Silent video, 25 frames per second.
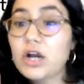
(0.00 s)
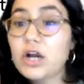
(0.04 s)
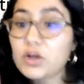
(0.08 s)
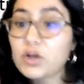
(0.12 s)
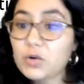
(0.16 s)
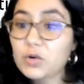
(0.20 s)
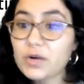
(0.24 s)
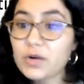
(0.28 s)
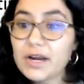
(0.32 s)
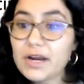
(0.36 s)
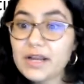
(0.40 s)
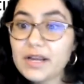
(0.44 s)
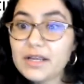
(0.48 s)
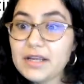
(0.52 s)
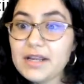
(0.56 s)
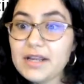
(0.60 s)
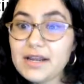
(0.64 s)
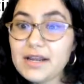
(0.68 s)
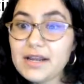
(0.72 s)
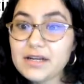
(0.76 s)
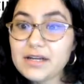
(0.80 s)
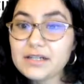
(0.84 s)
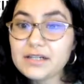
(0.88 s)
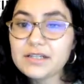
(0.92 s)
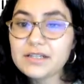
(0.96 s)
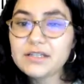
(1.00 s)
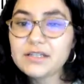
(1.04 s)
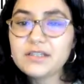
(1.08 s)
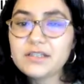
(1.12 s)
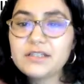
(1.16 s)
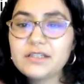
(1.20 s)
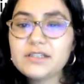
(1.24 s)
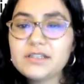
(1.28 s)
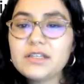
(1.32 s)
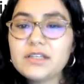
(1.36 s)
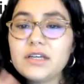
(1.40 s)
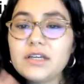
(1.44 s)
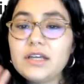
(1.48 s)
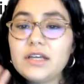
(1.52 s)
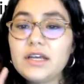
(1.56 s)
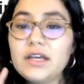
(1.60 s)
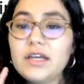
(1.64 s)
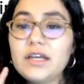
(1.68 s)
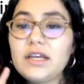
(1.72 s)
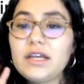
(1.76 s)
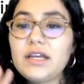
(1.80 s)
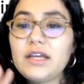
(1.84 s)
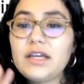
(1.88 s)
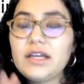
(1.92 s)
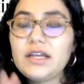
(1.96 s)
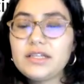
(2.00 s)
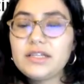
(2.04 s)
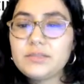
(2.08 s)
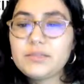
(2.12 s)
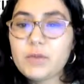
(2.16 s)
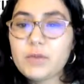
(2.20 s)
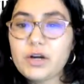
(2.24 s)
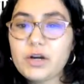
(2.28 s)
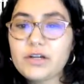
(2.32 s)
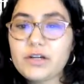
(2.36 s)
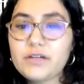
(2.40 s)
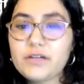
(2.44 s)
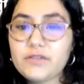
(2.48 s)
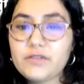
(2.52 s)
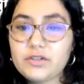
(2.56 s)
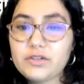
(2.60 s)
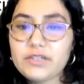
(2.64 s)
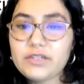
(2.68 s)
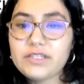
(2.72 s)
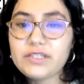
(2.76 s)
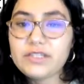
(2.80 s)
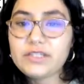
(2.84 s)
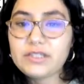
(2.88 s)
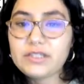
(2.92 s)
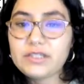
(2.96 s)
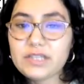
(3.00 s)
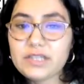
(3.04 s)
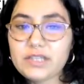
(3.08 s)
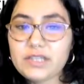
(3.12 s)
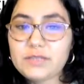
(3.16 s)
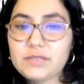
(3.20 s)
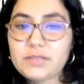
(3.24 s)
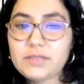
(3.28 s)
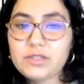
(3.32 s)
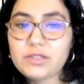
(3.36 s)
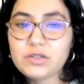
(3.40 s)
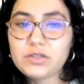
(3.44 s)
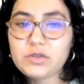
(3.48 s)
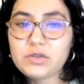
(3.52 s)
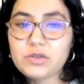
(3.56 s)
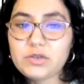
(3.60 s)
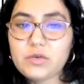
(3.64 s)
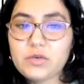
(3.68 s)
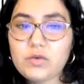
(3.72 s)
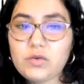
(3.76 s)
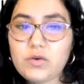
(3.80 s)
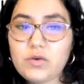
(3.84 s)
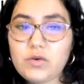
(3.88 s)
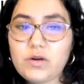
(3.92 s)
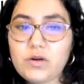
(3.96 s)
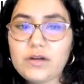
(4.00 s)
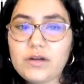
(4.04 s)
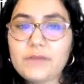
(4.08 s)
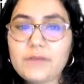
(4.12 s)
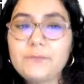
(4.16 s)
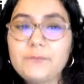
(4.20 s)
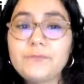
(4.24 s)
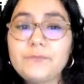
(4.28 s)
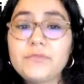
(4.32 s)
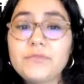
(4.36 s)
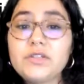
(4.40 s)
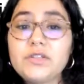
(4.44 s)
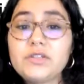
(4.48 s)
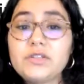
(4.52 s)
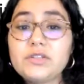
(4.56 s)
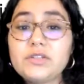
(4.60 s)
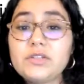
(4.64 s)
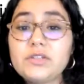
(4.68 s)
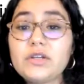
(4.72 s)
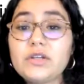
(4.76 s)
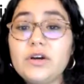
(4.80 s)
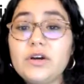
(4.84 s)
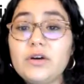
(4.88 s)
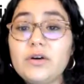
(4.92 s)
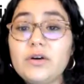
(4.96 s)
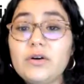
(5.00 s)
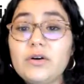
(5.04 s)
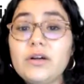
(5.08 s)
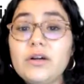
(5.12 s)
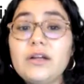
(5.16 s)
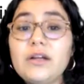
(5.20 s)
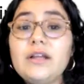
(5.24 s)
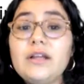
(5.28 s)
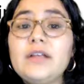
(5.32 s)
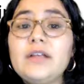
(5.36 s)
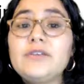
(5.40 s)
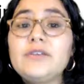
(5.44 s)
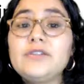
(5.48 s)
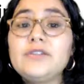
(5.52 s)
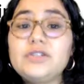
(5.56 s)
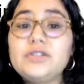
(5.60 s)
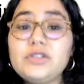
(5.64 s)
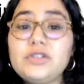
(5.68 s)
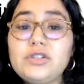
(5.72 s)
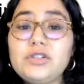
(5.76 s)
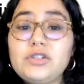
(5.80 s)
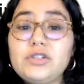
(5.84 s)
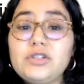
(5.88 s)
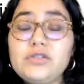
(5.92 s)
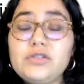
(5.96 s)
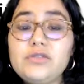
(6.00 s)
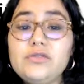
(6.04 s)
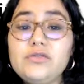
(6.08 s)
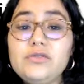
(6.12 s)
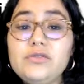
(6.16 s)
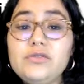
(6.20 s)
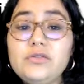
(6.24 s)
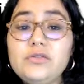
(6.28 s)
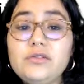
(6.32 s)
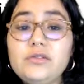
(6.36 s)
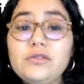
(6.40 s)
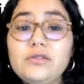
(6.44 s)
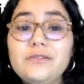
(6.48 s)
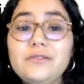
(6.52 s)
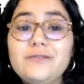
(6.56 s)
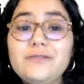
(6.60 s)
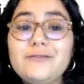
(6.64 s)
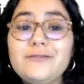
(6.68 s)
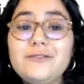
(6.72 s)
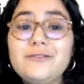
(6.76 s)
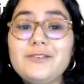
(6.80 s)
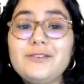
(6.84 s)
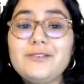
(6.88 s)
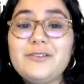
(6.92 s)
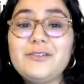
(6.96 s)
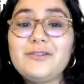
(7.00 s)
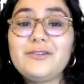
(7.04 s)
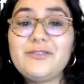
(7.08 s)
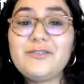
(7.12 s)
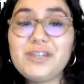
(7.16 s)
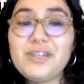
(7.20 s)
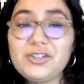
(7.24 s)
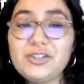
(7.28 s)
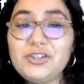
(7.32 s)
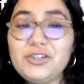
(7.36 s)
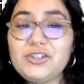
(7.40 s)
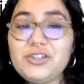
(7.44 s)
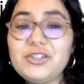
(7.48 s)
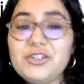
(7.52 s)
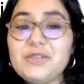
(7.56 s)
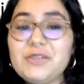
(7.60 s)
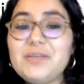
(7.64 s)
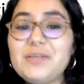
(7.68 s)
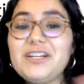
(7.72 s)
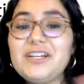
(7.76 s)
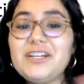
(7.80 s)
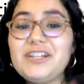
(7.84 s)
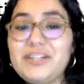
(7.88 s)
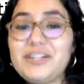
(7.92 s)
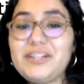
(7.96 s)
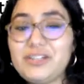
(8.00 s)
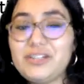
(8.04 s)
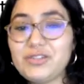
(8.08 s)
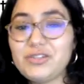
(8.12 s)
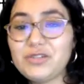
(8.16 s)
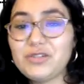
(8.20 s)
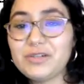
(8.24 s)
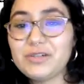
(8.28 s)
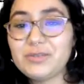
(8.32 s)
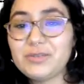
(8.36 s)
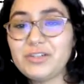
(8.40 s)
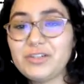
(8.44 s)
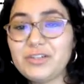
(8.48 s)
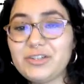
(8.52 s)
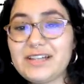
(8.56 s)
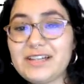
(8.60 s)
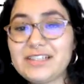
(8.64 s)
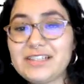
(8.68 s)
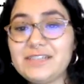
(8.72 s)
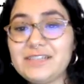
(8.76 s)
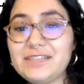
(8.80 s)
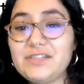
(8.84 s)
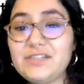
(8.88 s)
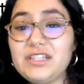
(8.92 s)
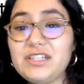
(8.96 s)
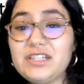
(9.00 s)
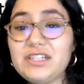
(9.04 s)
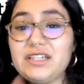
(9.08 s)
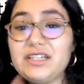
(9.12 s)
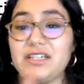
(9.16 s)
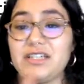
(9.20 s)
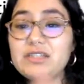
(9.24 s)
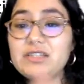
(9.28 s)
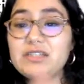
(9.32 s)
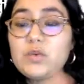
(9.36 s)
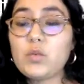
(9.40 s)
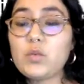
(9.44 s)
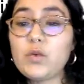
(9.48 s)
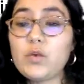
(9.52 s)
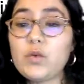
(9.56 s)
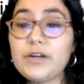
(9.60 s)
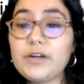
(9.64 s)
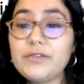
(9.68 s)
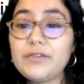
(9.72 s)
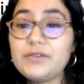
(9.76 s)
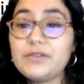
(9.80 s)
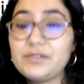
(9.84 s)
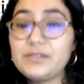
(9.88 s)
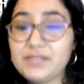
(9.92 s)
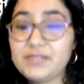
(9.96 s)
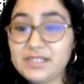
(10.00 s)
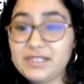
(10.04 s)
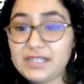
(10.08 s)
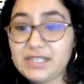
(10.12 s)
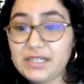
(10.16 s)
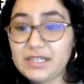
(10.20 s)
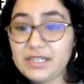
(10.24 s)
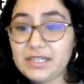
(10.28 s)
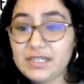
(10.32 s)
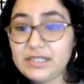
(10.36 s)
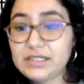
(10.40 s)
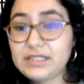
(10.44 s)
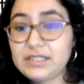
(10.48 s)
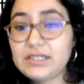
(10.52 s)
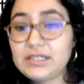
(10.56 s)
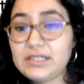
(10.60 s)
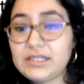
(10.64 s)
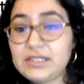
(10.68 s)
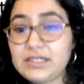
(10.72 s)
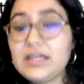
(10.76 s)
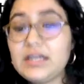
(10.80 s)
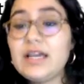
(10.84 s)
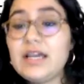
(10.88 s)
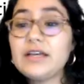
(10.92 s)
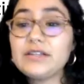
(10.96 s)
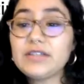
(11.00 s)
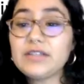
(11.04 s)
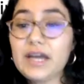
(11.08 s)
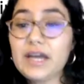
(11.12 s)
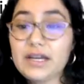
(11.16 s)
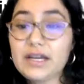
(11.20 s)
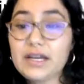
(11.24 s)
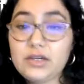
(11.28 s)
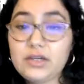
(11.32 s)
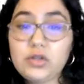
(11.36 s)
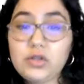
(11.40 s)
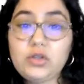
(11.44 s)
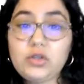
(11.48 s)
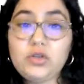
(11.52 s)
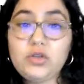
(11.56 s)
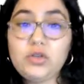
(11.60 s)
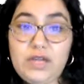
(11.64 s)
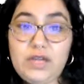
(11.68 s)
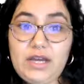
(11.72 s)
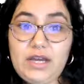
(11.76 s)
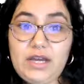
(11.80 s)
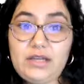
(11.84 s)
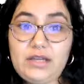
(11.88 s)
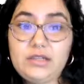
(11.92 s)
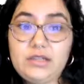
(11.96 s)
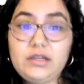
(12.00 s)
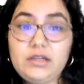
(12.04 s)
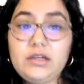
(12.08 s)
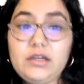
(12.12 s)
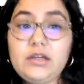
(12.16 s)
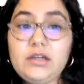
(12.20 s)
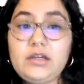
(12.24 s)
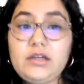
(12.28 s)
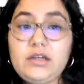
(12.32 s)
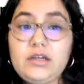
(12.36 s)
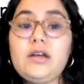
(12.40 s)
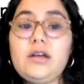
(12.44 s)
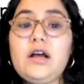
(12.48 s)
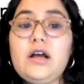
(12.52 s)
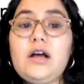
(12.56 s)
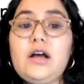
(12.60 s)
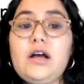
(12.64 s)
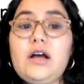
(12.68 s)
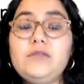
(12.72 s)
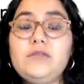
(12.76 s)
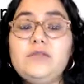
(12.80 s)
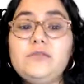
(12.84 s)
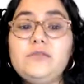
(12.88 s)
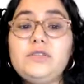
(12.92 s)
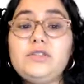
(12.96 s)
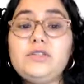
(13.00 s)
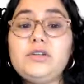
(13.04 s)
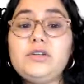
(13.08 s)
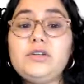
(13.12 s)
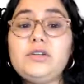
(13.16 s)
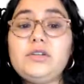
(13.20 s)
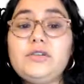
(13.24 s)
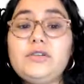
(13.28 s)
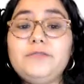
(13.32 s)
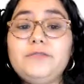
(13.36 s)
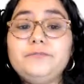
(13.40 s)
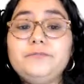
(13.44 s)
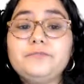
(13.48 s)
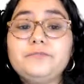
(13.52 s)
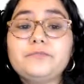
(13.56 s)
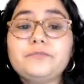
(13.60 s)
gray areas is part of the risk assessment score. So the 2, failure to appear in new criminal activity, is a 1 through 6 that you get. So